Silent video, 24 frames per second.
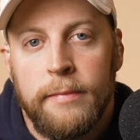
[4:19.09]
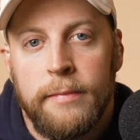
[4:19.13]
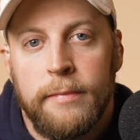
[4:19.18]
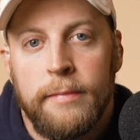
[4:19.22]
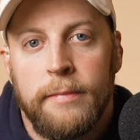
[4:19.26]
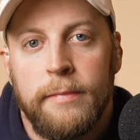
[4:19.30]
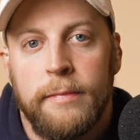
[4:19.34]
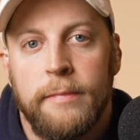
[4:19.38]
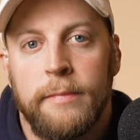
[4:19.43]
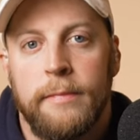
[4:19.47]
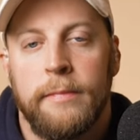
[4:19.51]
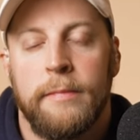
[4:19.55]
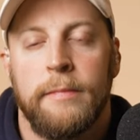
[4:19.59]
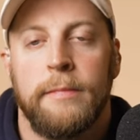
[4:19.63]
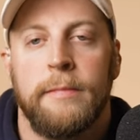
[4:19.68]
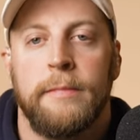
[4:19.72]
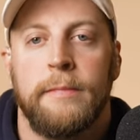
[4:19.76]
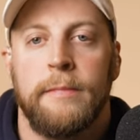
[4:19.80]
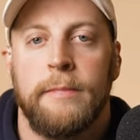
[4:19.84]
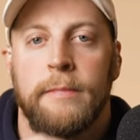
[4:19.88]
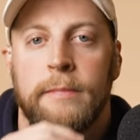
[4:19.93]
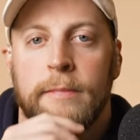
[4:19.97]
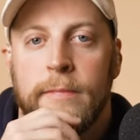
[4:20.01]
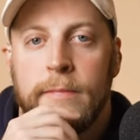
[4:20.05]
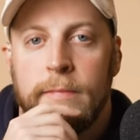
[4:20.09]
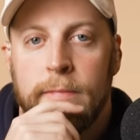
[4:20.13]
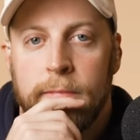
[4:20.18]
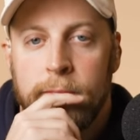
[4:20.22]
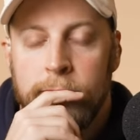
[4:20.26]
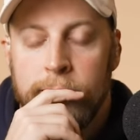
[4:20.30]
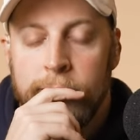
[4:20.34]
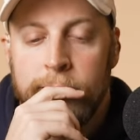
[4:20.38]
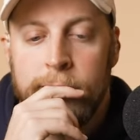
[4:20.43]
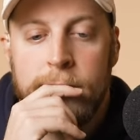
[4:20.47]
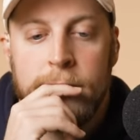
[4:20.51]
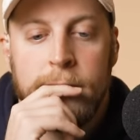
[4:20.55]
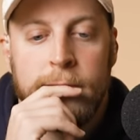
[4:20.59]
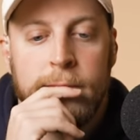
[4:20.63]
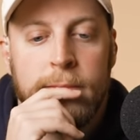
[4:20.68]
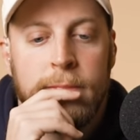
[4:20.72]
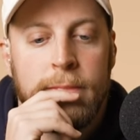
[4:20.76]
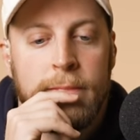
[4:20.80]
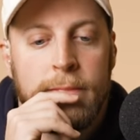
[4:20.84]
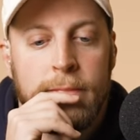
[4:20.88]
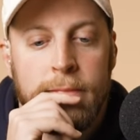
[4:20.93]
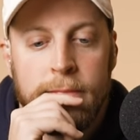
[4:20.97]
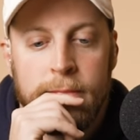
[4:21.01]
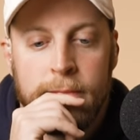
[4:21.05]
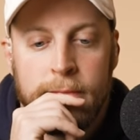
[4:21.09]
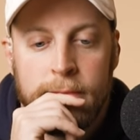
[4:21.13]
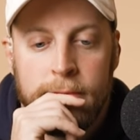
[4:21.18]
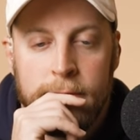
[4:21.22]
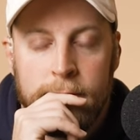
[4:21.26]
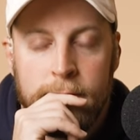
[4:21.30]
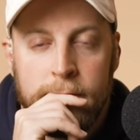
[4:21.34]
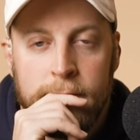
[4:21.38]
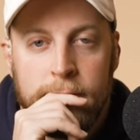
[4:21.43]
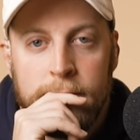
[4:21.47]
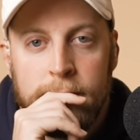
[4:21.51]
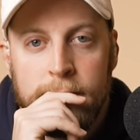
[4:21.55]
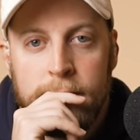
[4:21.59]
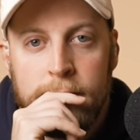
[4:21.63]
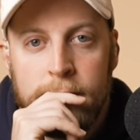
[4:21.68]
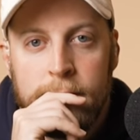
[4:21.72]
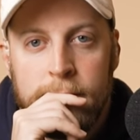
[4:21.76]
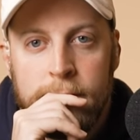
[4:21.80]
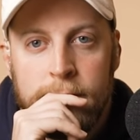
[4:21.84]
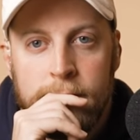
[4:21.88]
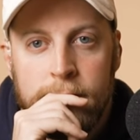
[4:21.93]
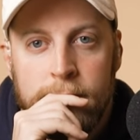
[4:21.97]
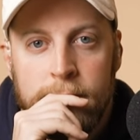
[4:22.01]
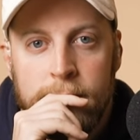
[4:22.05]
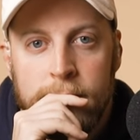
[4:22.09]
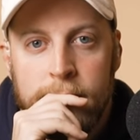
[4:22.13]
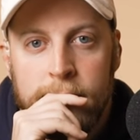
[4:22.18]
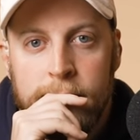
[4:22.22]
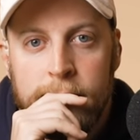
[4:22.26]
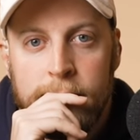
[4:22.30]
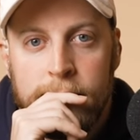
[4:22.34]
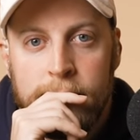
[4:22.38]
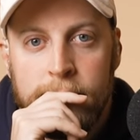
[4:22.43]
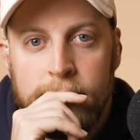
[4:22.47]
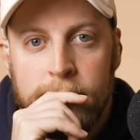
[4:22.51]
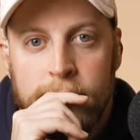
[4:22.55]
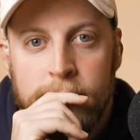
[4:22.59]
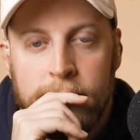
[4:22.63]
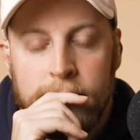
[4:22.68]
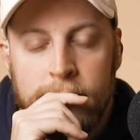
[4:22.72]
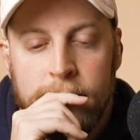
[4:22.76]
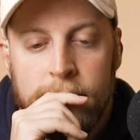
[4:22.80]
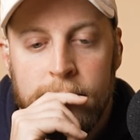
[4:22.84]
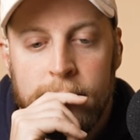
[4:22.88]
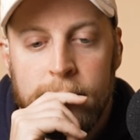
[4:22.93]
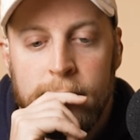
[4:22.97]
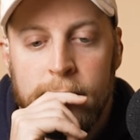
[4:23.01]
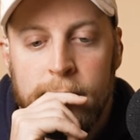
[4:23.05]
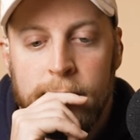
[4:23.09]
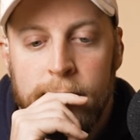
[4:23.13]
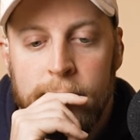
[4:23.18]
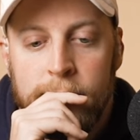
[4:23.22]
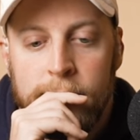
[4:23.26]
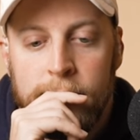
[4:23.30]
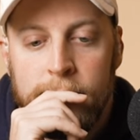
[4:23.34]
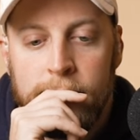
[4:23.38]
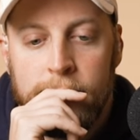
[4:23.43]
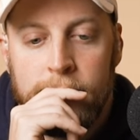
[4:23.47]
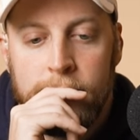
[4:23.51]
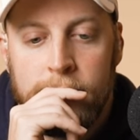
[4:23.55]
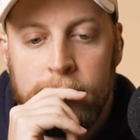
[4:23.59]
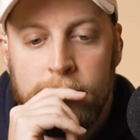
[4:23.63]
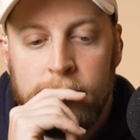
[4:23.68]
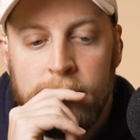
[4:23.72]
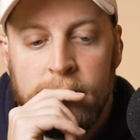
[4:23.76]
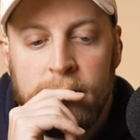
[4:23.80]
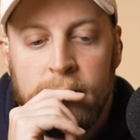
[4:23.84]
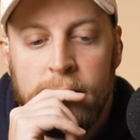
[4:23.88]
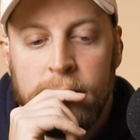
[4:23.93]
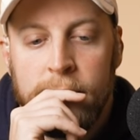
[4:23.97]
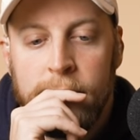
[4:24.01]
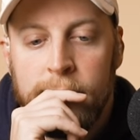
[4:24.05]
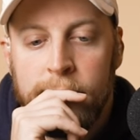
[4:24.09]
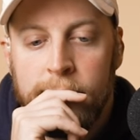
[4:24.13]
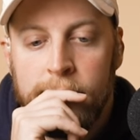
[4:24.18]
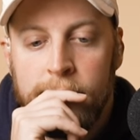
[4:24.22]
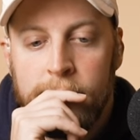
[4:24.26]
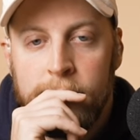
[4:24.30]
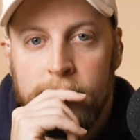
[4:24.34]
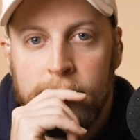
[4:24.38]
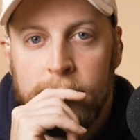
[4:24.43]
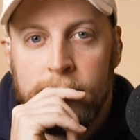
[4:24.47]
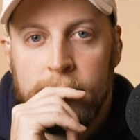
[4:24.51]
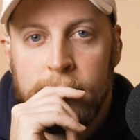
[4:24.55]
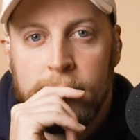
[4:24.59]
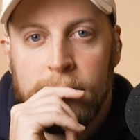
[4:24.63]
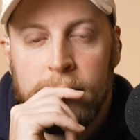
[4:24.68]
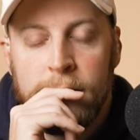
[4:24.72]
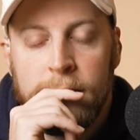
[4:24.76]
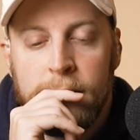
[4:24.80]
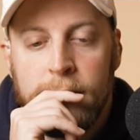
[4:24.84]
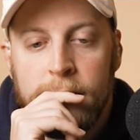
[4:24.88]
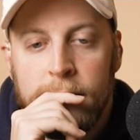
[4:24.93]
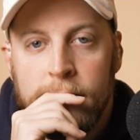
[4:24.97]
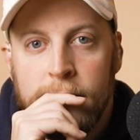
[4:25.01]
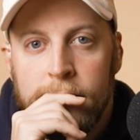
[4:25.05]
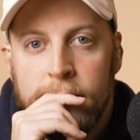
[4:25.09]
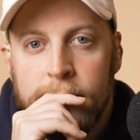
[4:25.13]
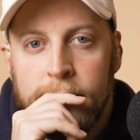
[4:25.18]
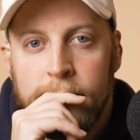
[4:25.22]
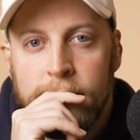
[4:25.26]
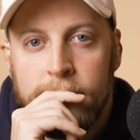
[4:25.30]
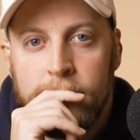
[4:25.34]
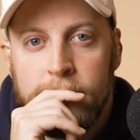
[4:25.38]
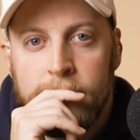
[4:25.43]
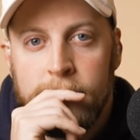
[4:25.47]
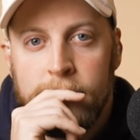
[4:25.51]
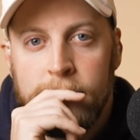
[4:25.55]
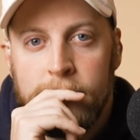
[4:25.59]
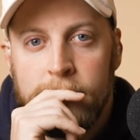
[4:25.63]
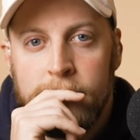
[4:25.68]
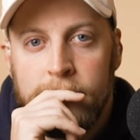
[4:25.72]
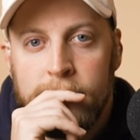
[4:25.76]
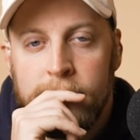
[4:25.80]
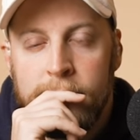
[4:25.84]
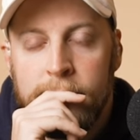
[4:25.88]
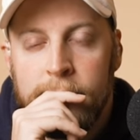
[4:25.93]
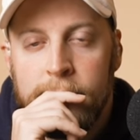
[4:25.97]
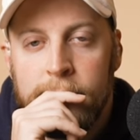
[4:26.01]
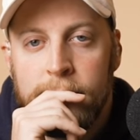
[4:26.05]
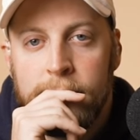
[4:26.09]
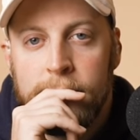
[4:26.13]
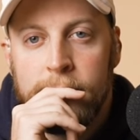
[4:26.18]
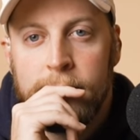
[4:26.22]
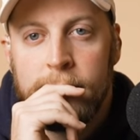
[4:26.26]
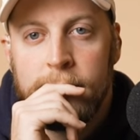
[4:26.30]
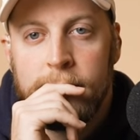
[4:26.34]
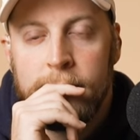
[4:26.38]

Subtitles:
This person isn't speaking.